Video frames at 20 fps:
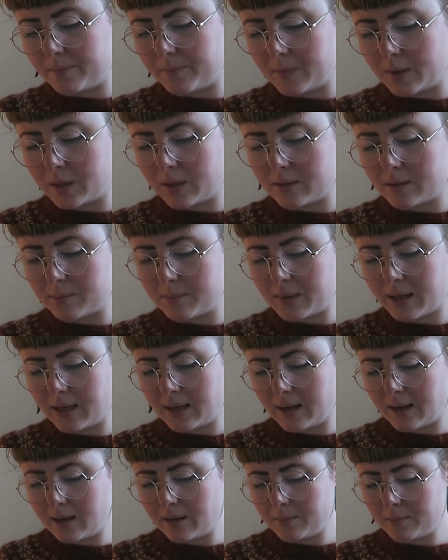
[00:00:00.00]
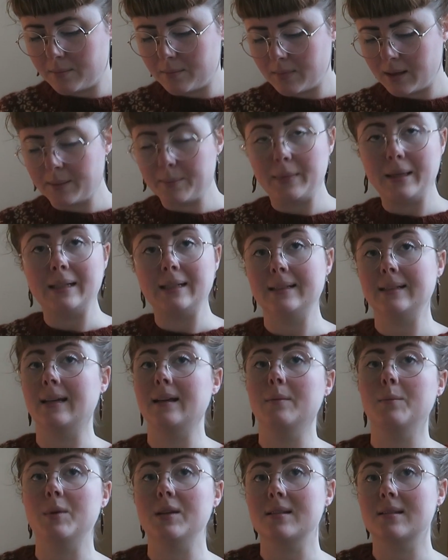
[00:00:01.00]
because my middle
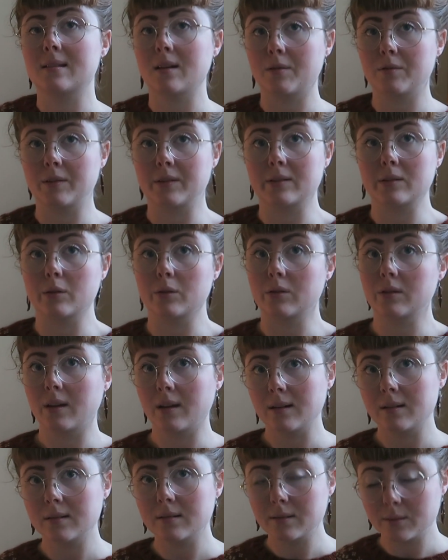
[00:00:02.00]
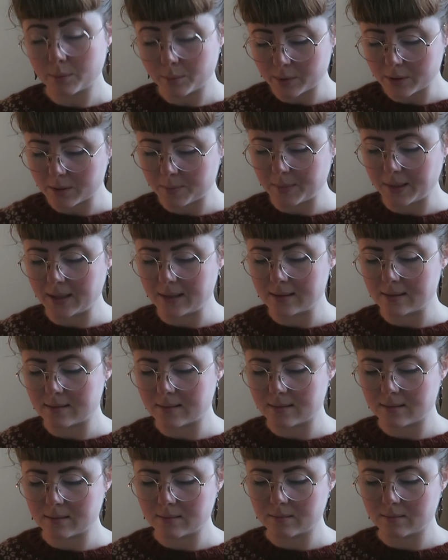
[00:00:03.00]
name is Staffansdotter, which
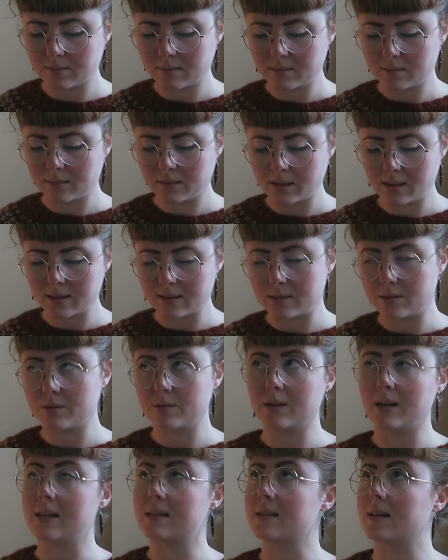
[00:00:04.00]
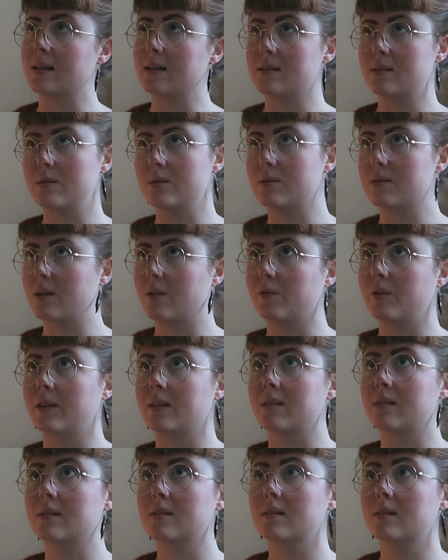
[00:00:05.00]
means it translates to
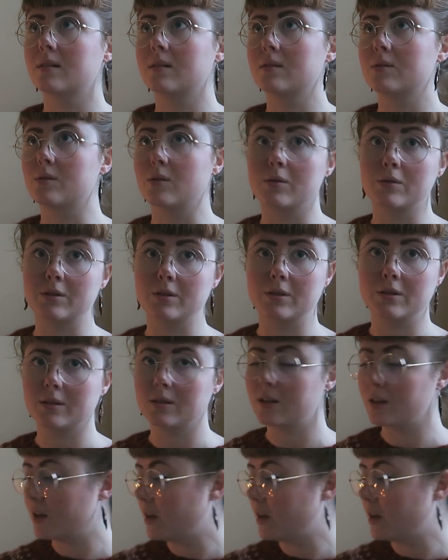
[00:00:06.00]
Staffan's daughter.